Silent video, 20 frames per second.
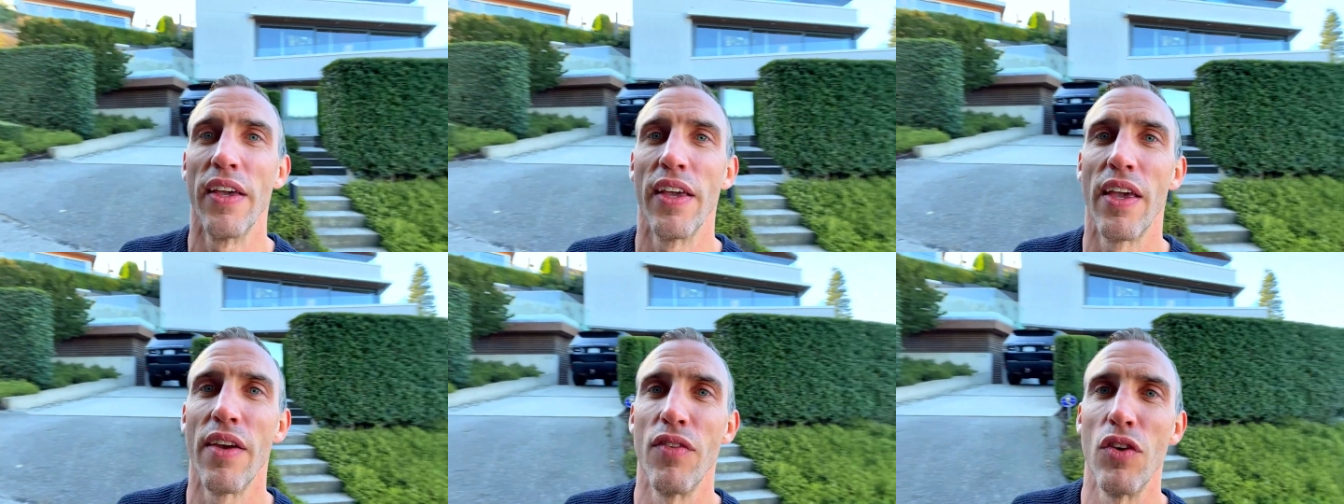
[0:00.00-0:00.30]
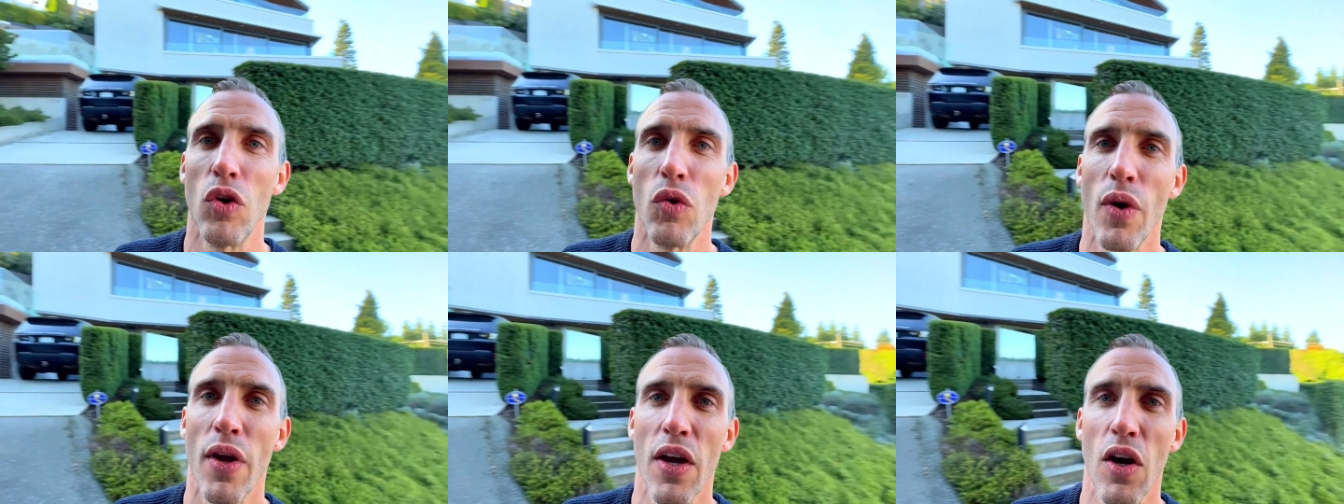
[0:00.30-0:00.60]
giving
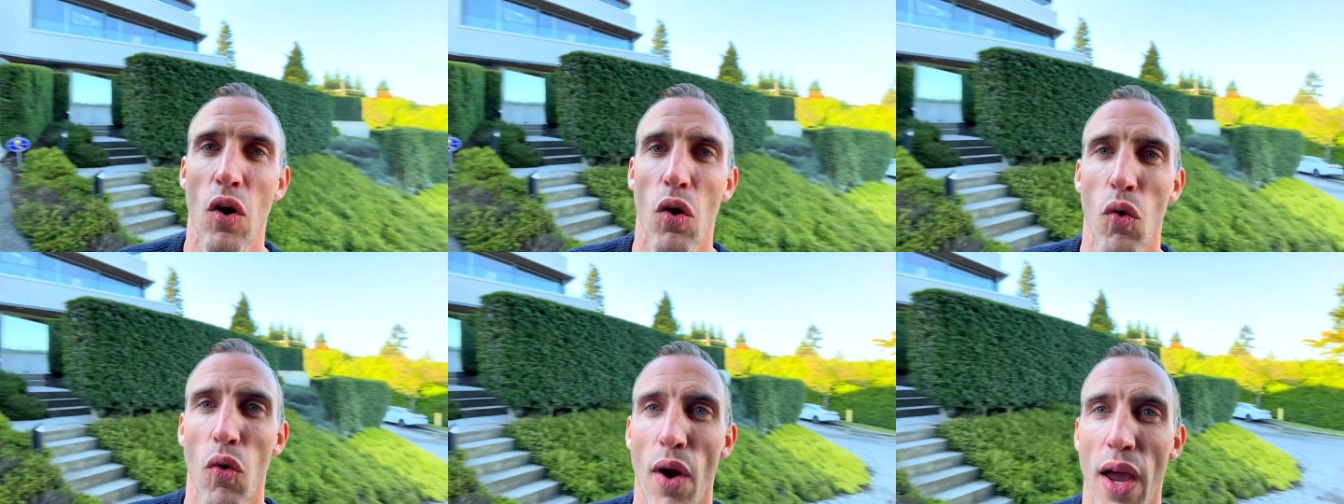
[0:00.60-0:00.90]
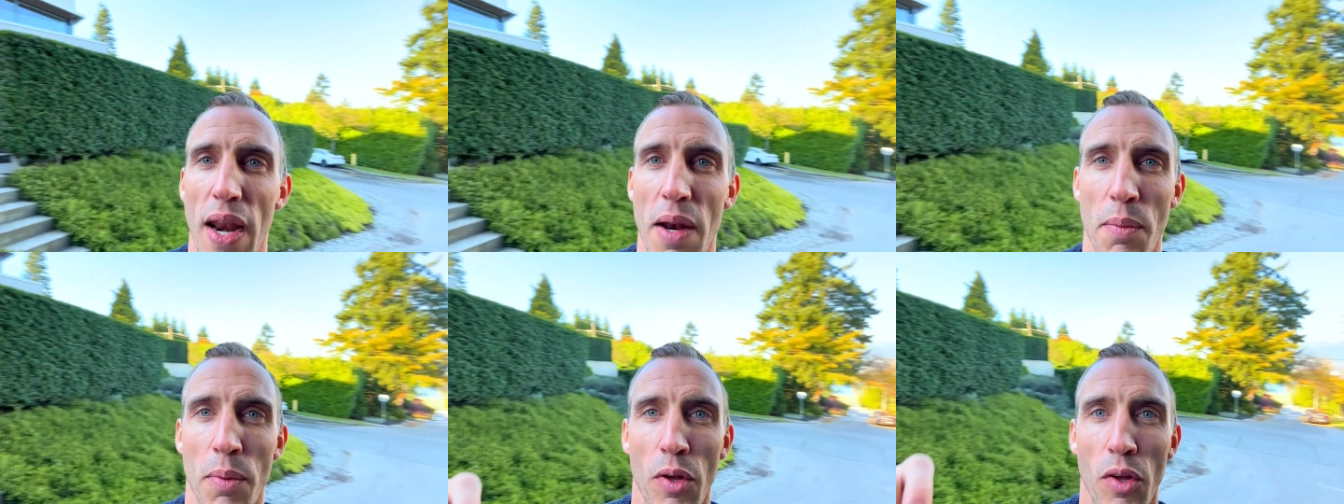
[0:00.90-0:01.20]
you
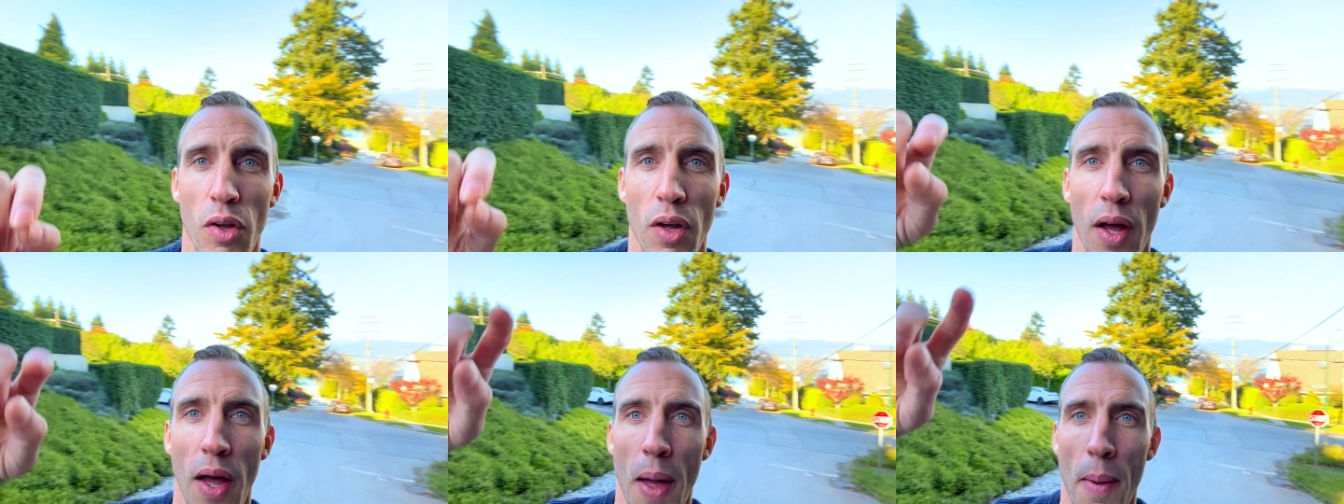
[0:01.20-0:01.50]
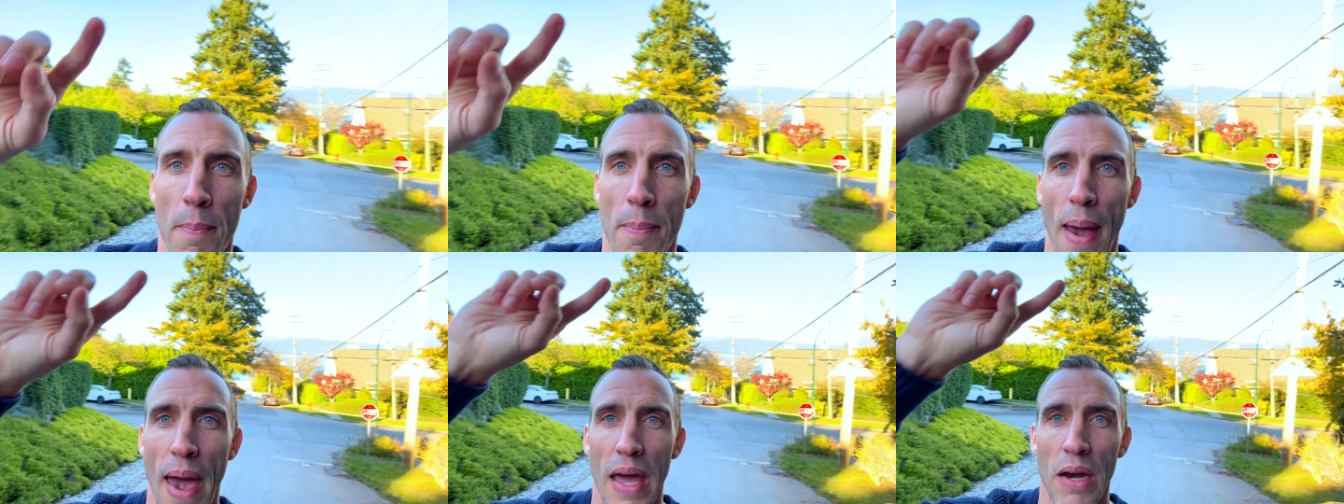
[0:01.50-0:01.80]
incredible
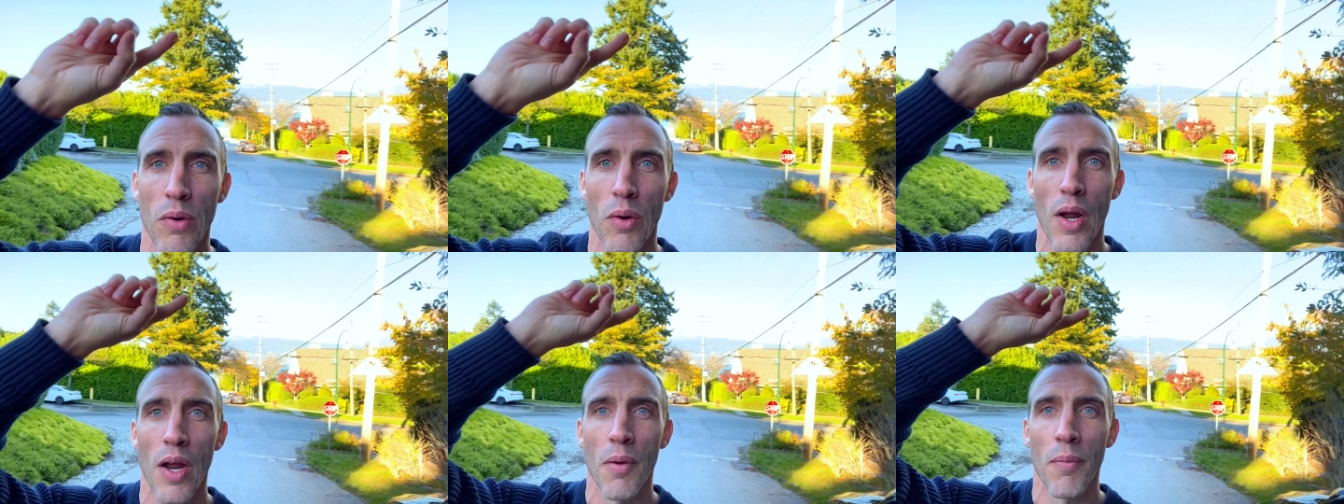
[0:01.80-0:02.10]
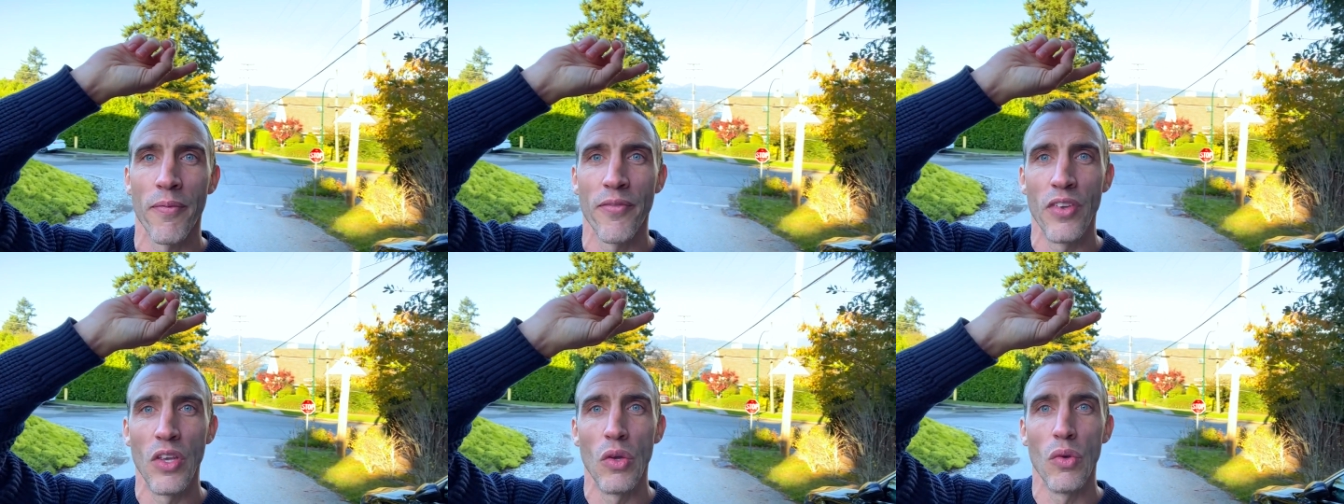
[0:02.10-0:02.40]

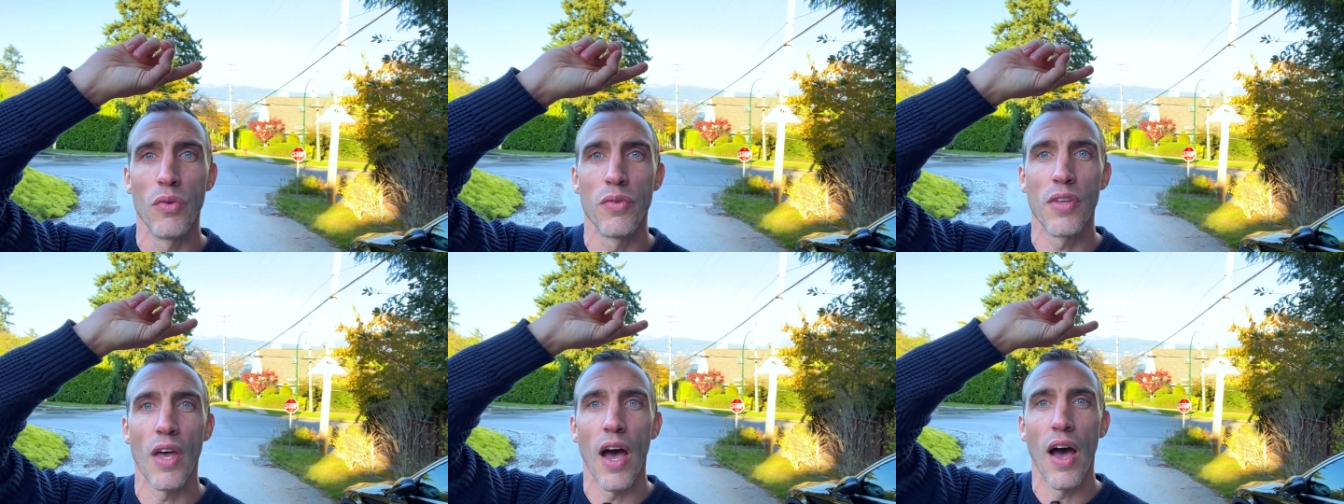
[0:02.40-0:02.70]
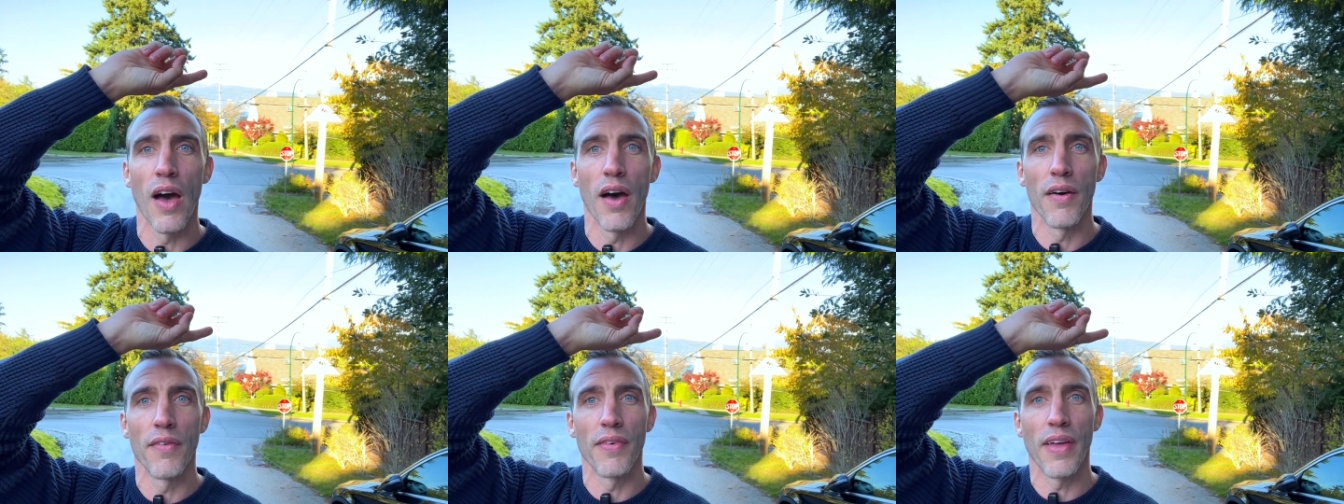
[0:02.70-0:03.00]
panoramic views
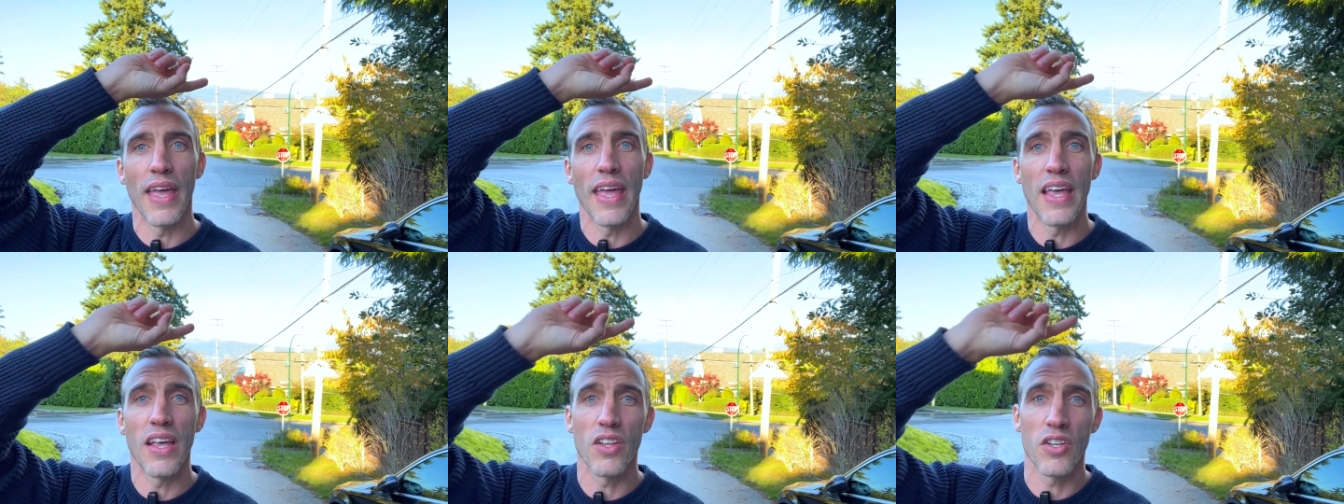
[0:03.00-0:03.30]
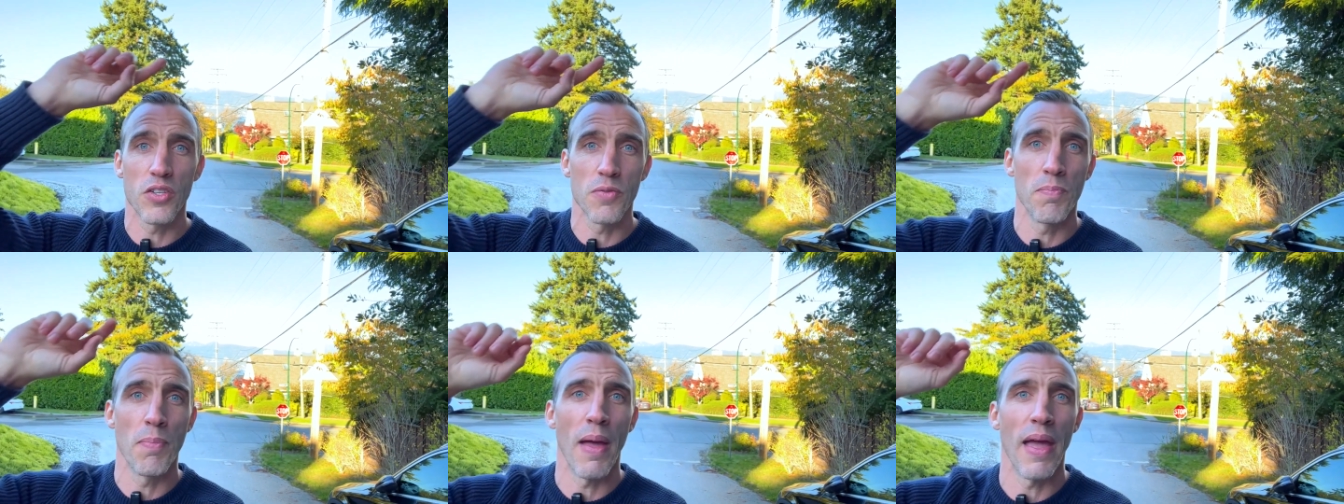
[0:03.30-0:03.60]
of
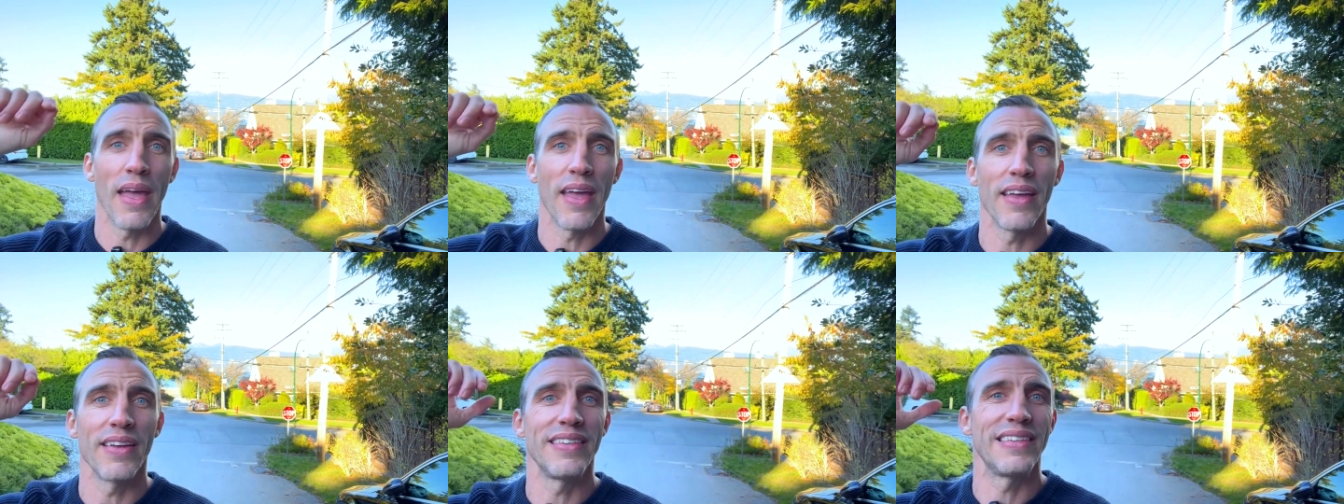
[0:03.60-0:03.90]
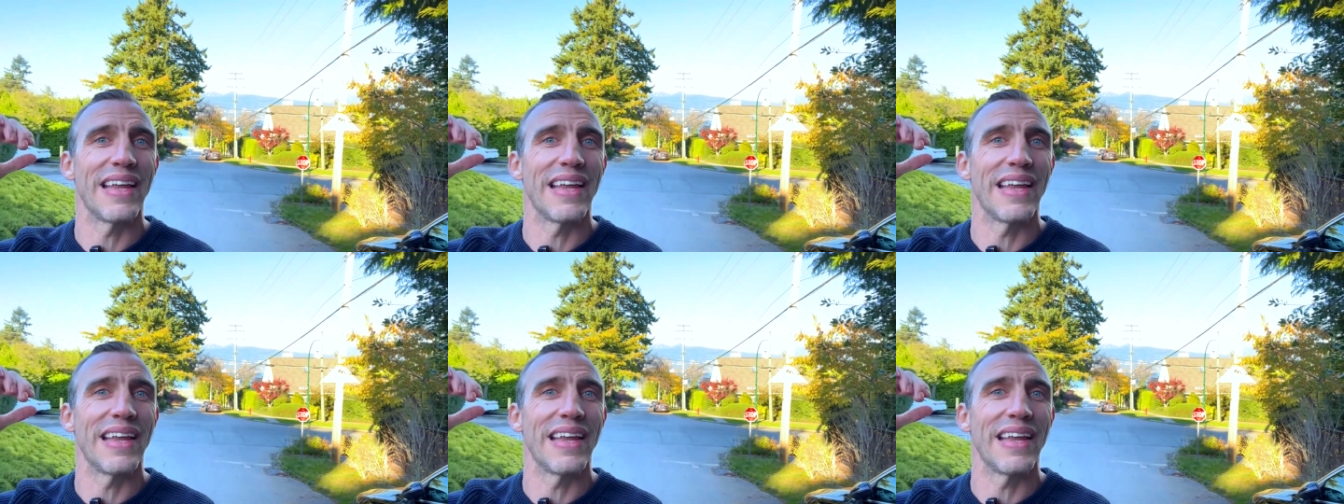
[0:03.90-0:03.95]
English Bay,